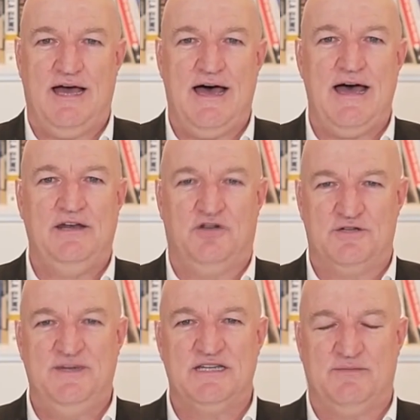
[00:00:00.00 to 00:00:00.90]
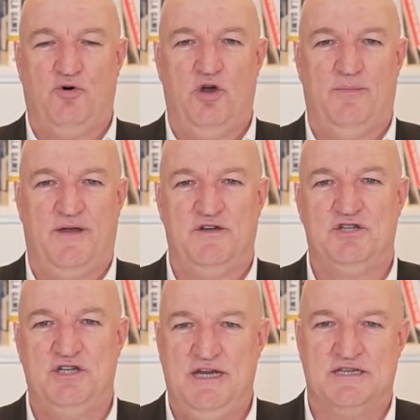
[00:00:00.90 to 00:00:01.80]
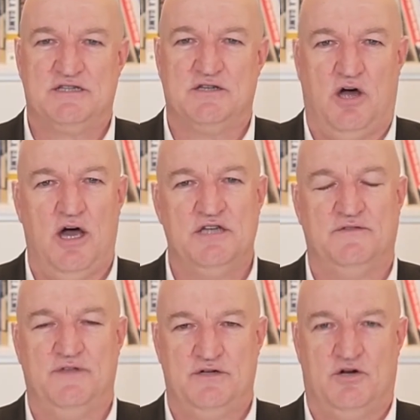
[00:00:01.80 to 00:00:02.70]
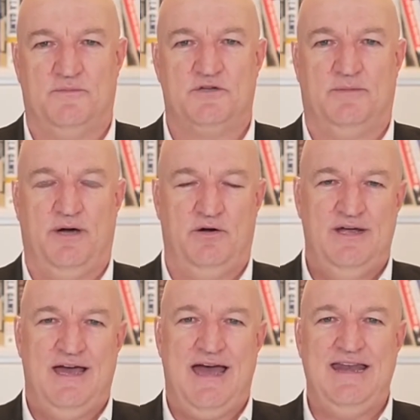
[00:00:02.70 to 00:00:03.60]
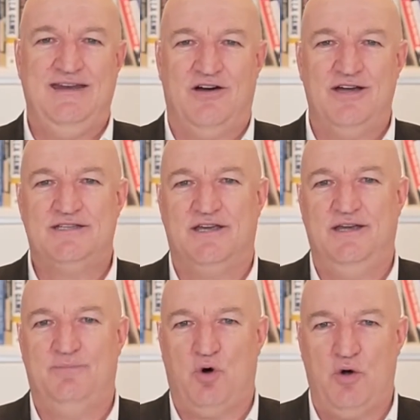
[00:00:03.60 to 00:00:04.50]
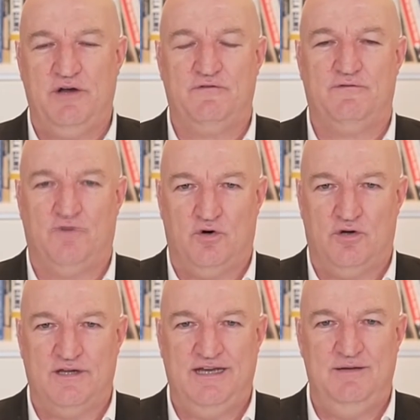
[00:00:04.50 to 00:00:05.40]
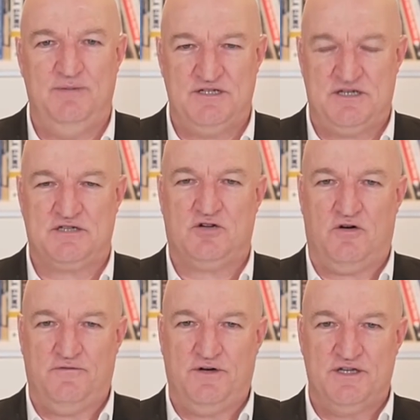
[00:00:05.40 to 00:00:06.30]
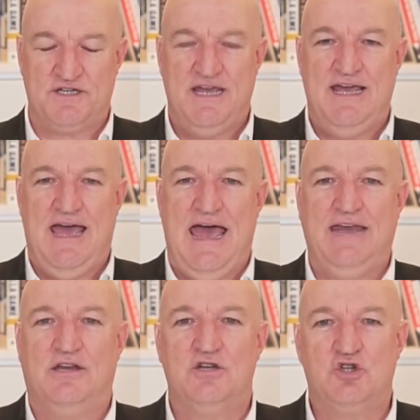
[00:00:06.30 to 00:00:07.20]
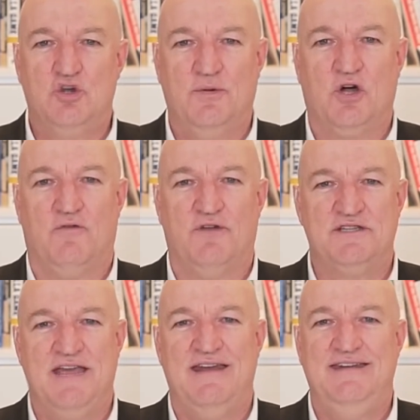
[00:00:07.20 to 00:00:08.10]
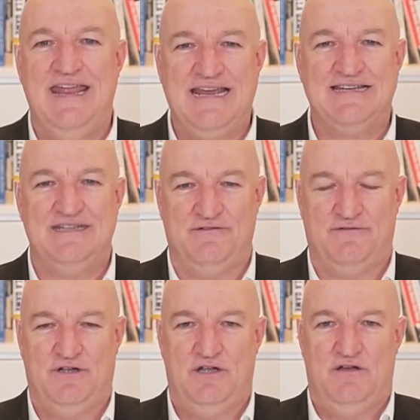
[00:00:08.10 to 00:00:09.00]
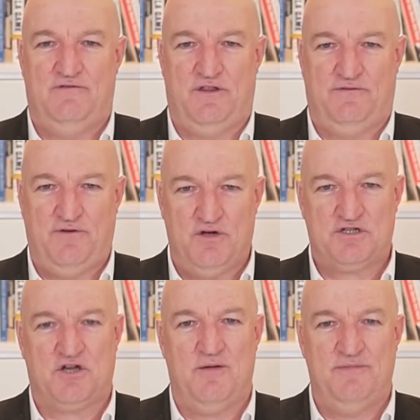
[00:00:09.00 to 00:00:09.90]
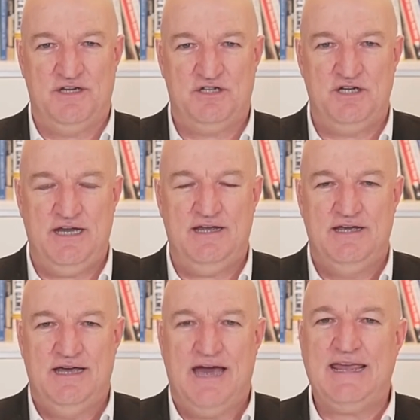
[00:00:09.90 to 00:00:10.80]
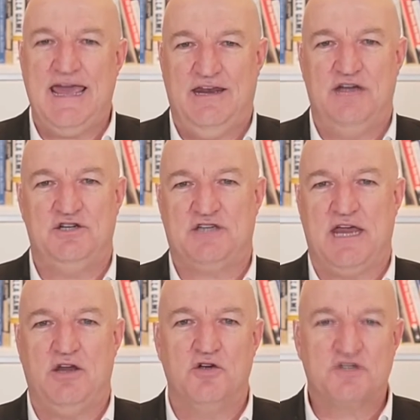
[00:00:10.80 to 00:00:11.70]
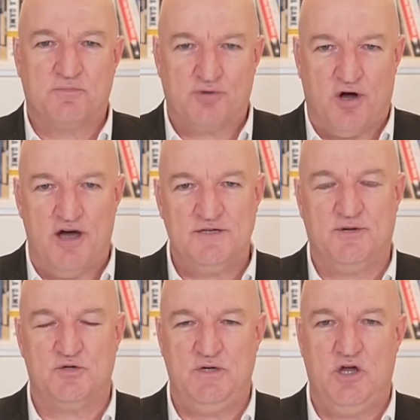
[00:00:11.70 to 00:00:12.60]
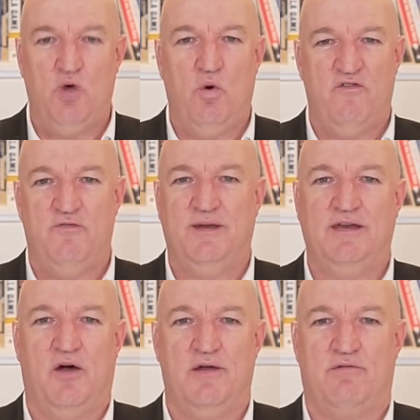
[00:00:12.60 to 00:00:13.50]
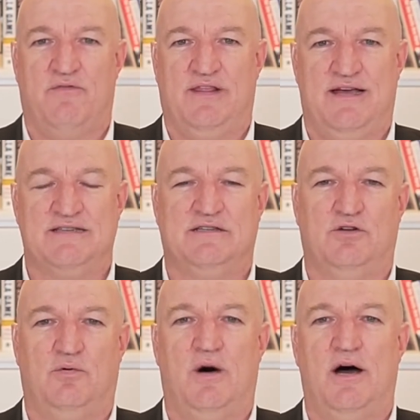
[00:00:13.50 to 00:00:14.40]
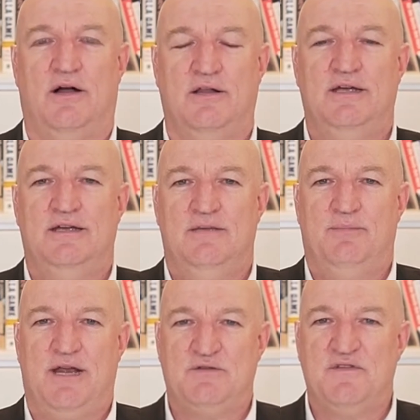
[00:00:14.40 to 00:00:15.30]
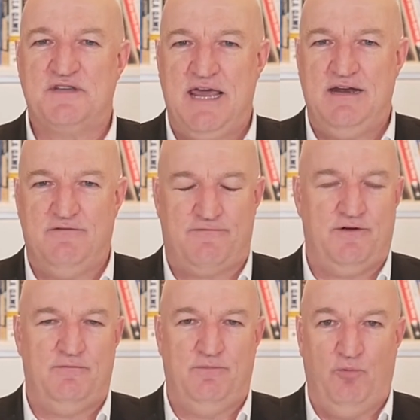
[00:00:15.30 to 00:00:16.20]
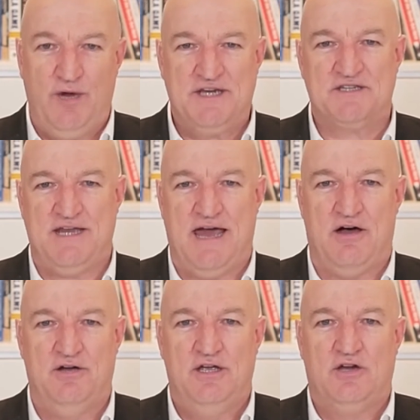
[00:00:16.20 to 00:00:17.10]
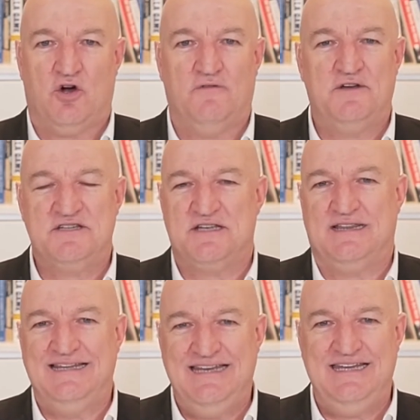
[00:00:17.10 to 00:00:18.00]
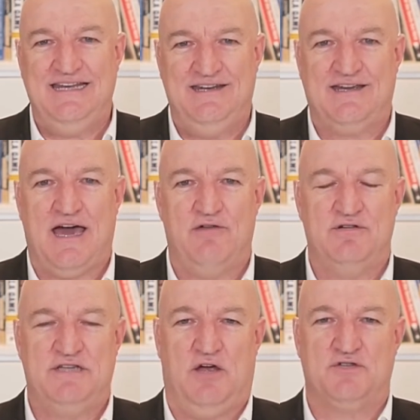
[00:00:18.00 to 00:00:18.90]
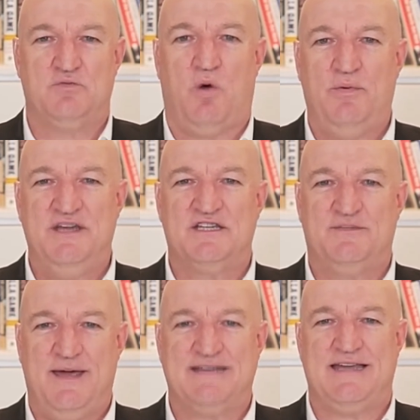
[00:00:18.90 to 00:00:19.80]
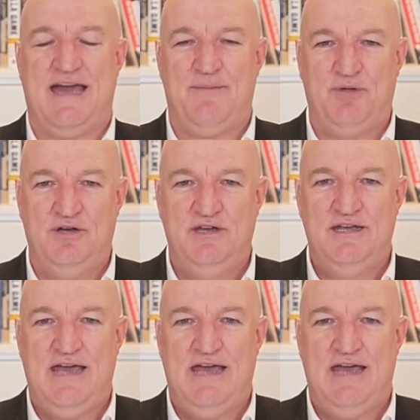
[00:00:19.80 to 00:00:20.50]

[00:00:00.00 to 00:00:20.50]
hard not to be disappointed by the sheer size of the drop, Tomo. A 19-point fall in business confidence, and consumer confidence now negative for the first time this year. Again, as you say, no surprise because we know what we've been going through over the last little while. But as we've said for weeks now, confidence is a leading indicator. It tells us what we expect to happen,